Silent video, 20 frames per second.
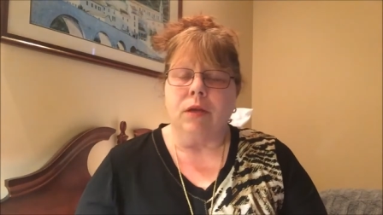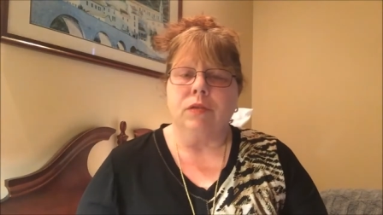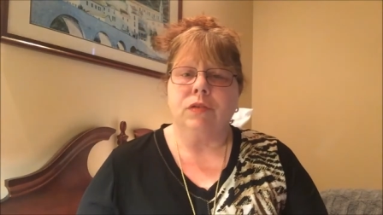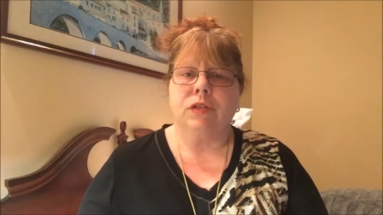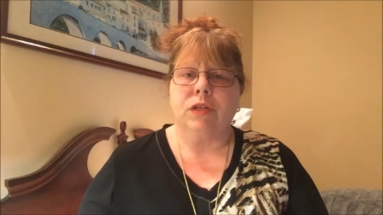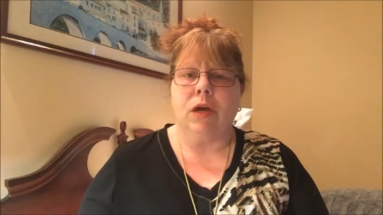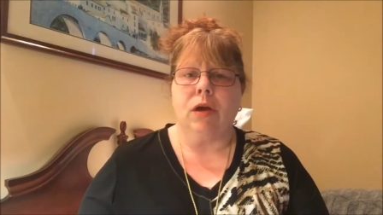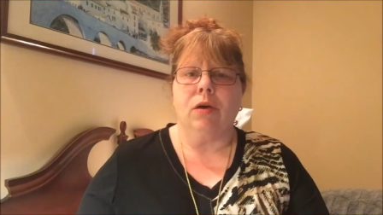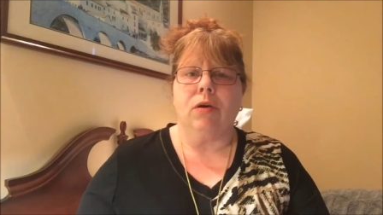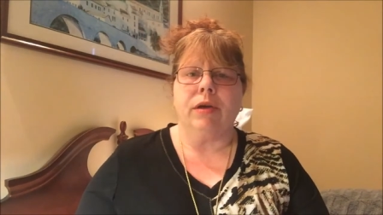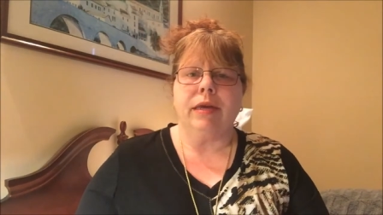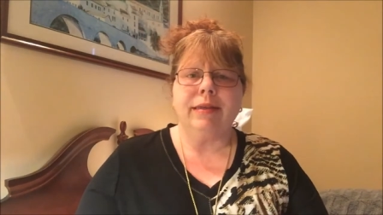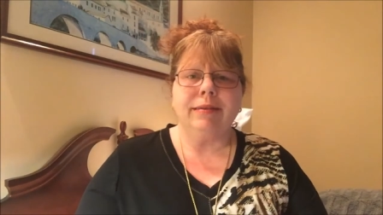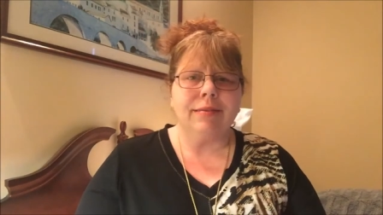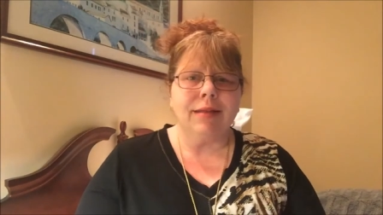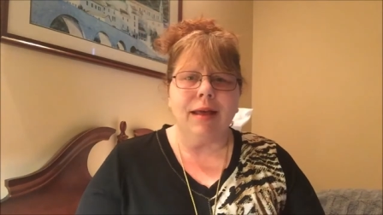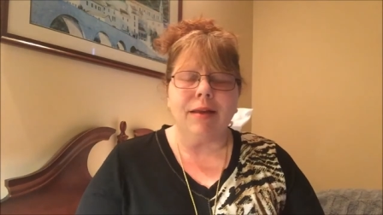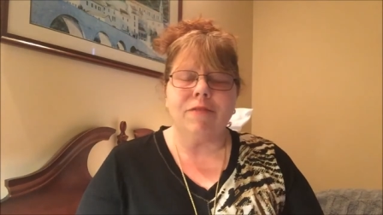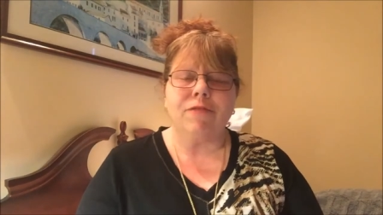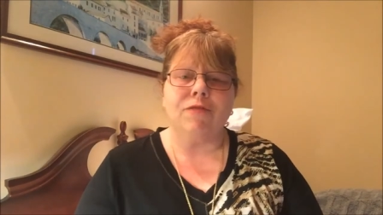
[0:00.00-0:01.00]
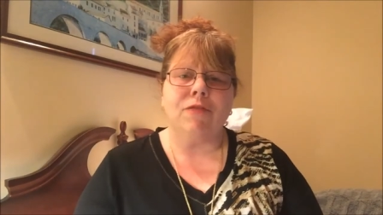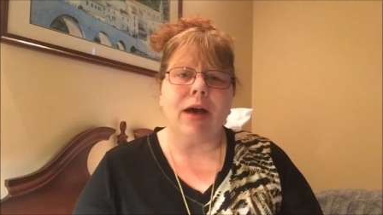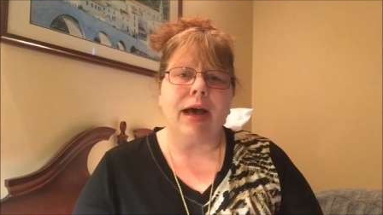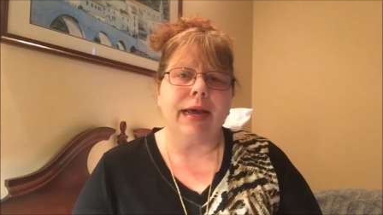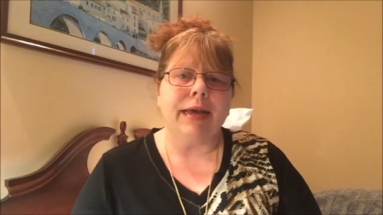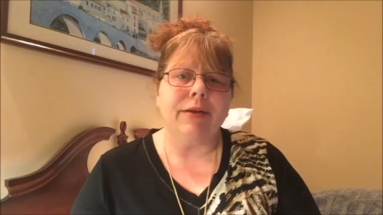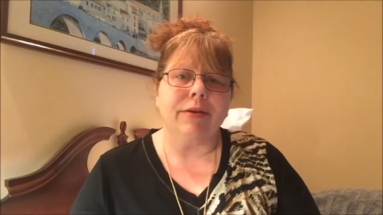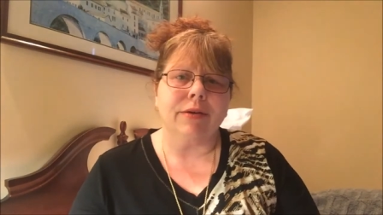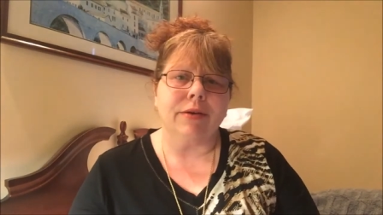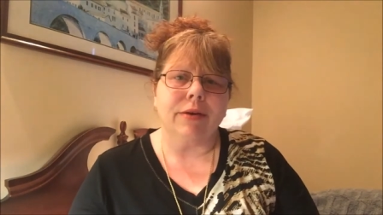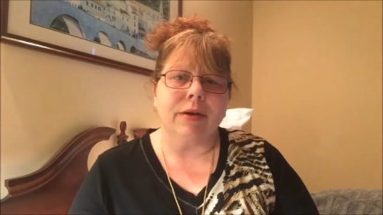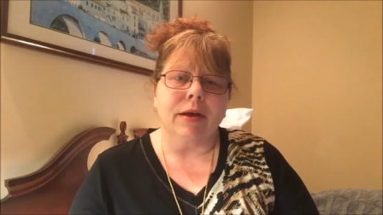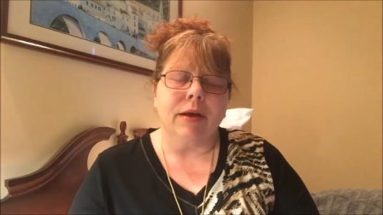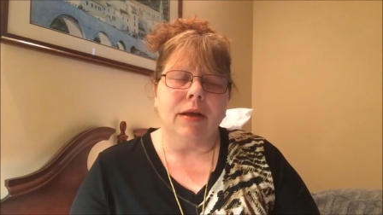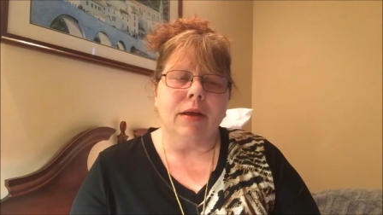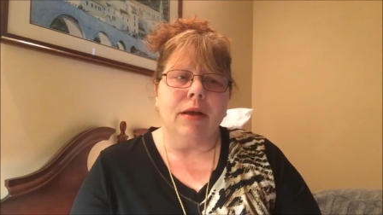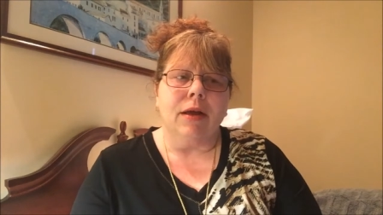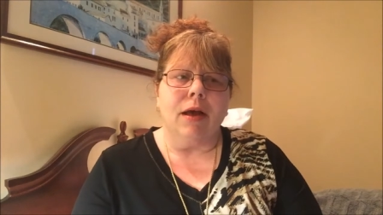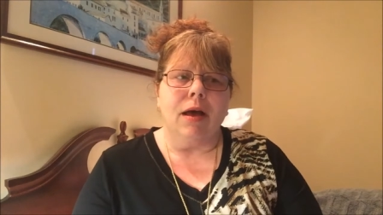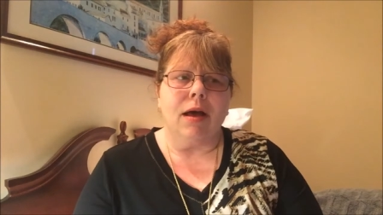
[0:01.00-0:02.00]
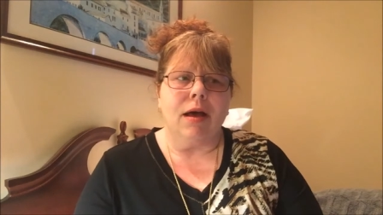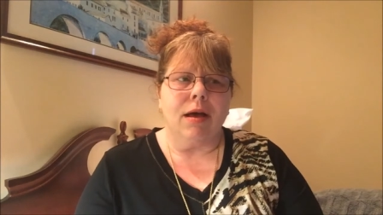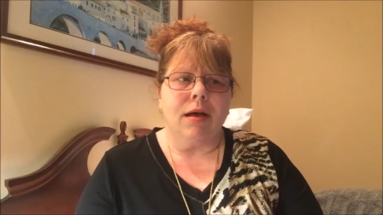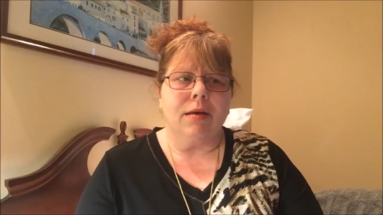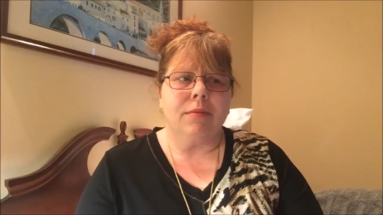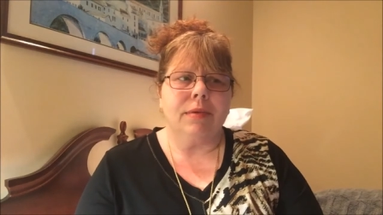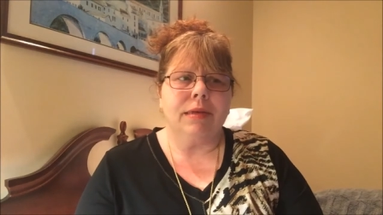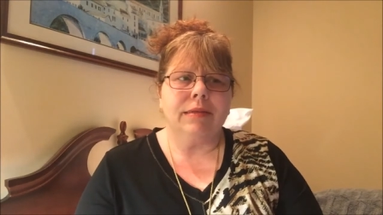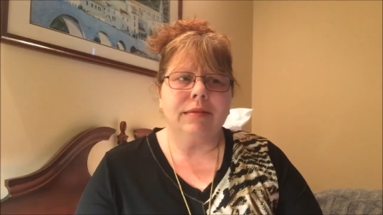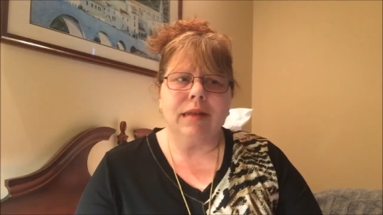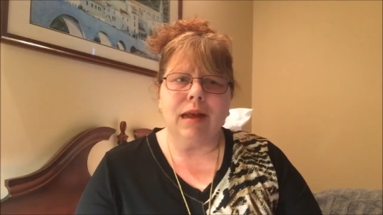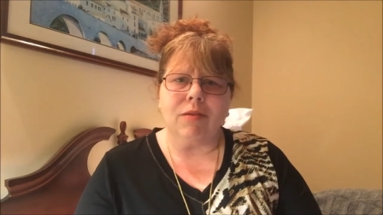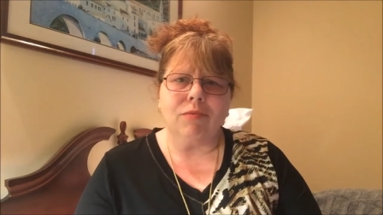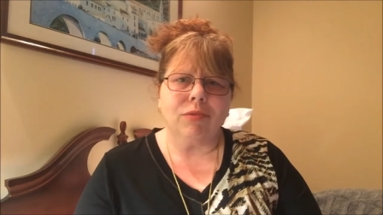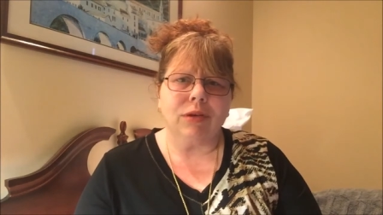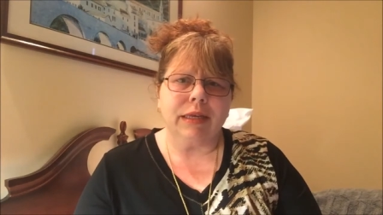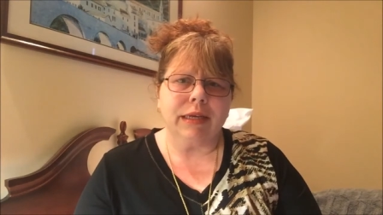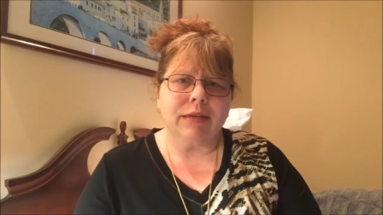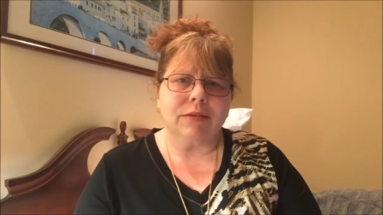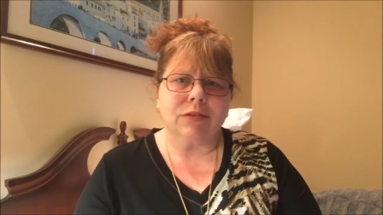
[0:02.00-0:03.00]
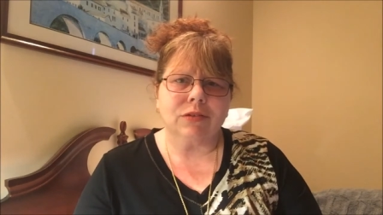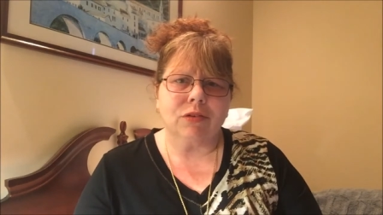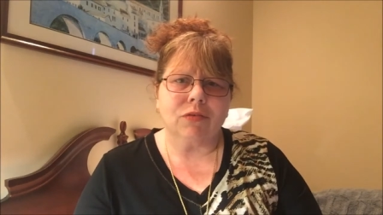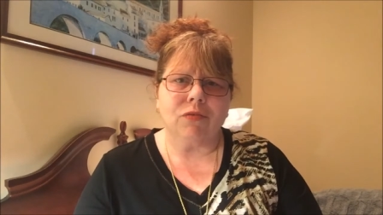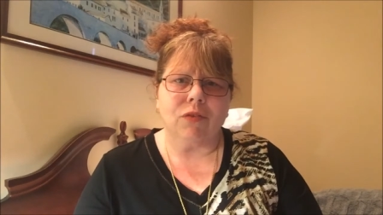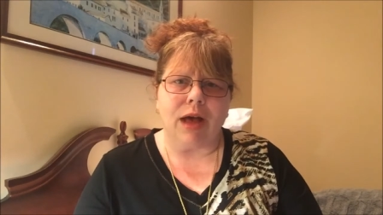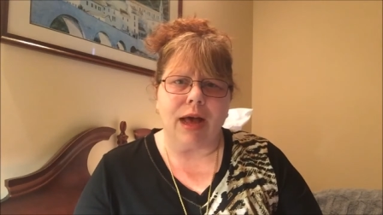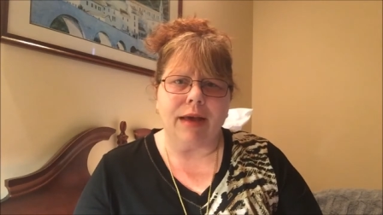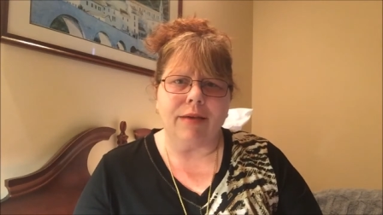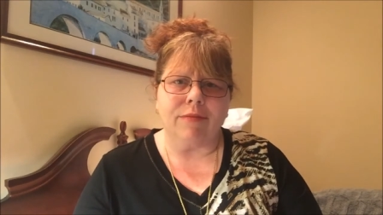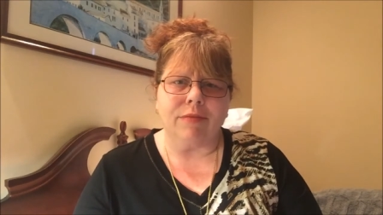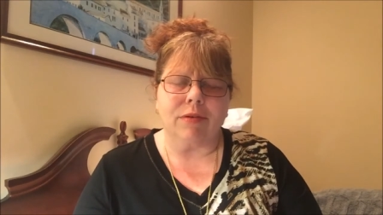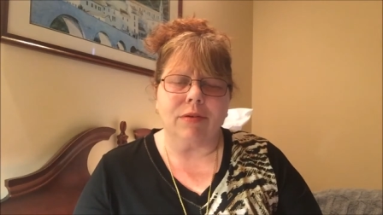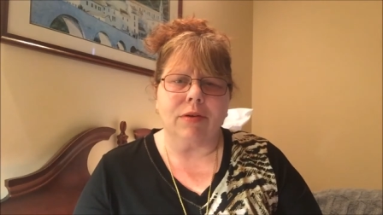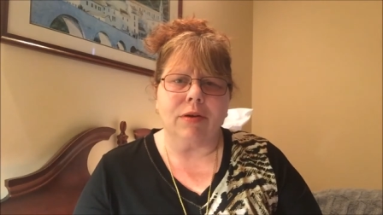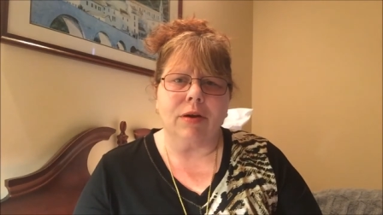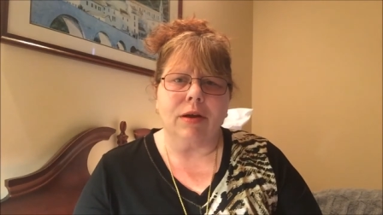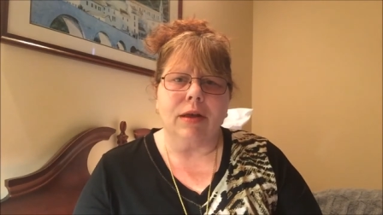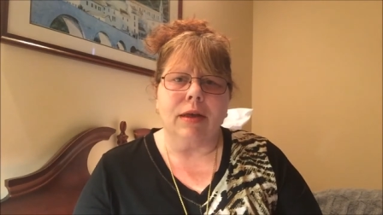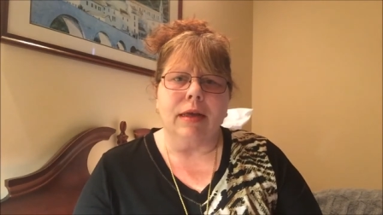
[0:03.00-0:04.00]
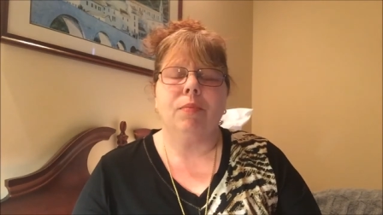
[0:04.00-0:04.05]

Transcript: So he's not a fighter. He's not really a survivor.